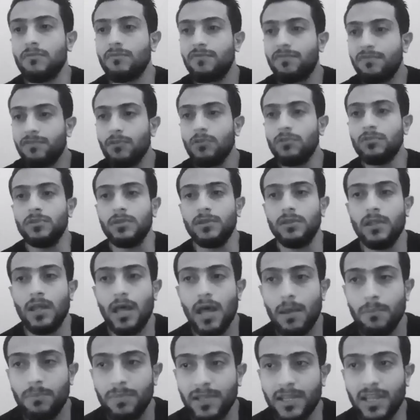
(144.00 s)
full
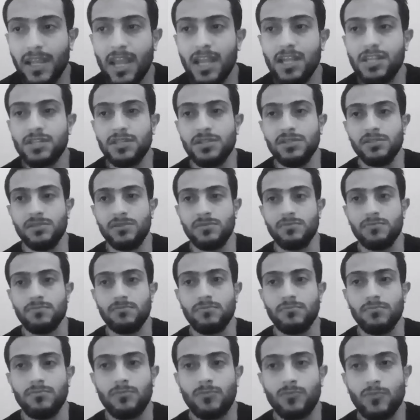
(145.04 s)
applications
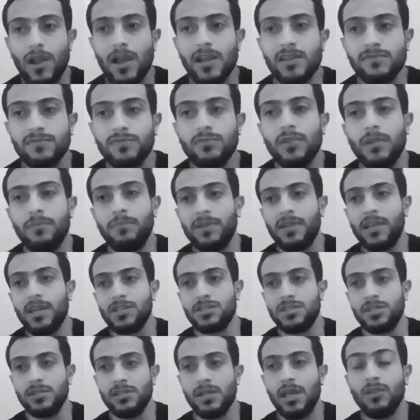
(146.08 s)
full
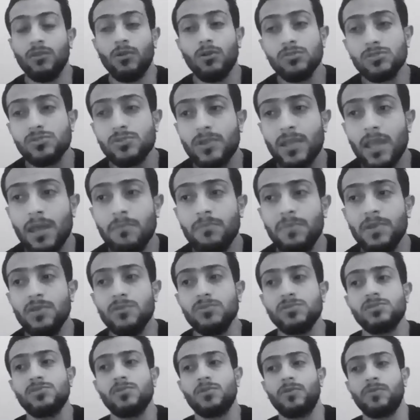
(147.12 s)
applications and also can be
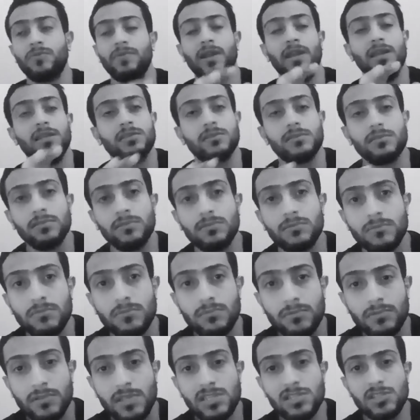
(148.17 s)
used to create
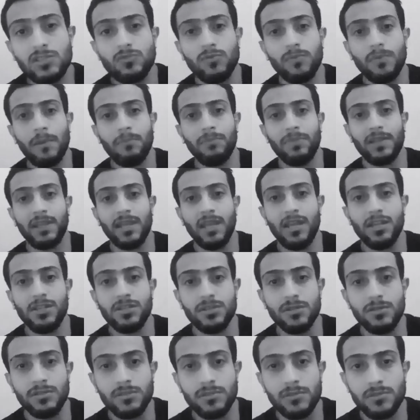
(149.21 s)
desktop
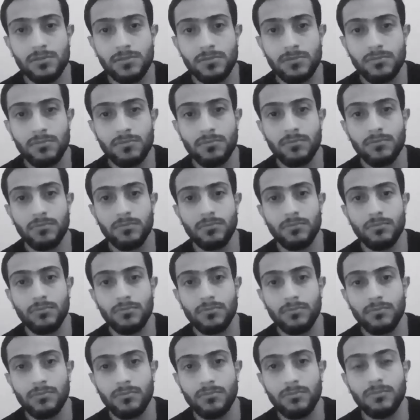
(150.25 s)
applications.
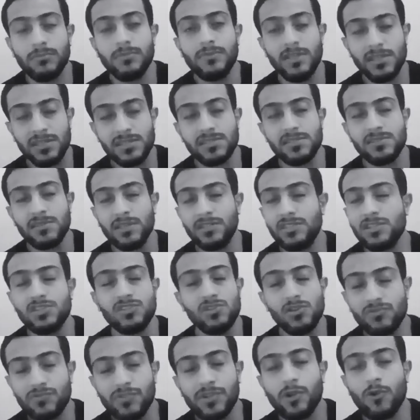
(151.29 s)
Yes, it is
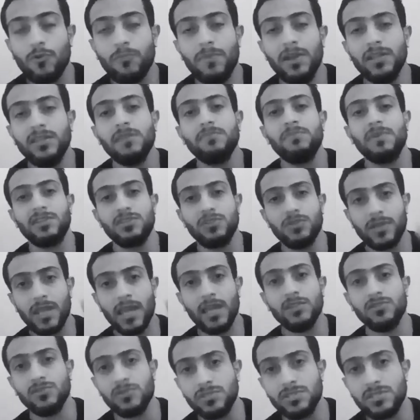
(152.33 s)
not recommended, but you
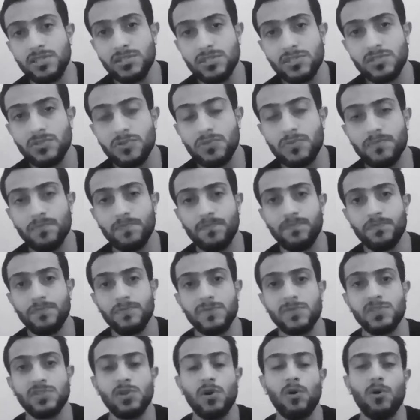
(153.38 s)
can do this too.
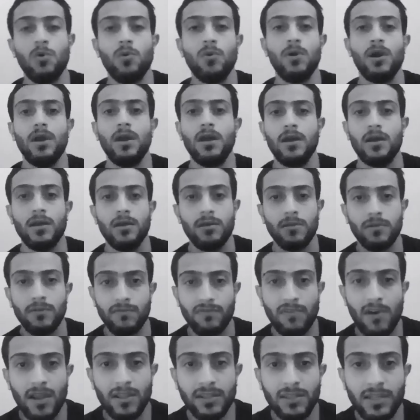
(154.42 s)
So
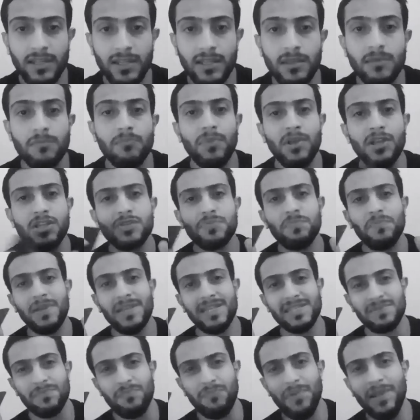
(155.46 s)
finally,
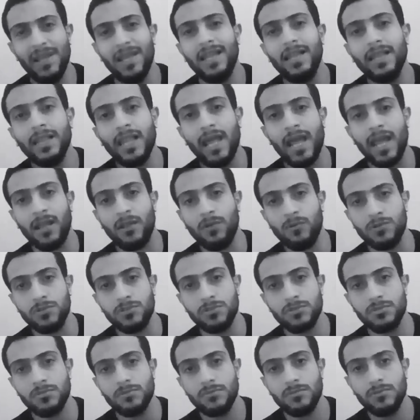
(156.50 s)
PHP is big
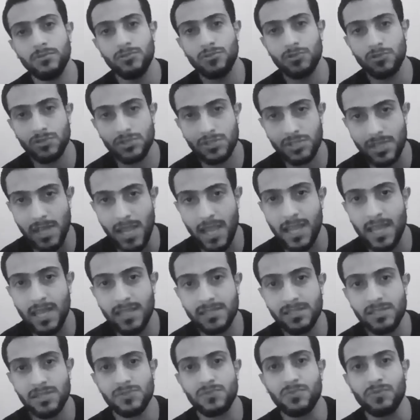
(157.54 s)
language. Don't say
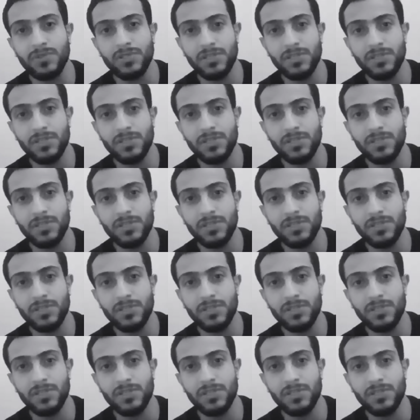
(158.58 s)
it is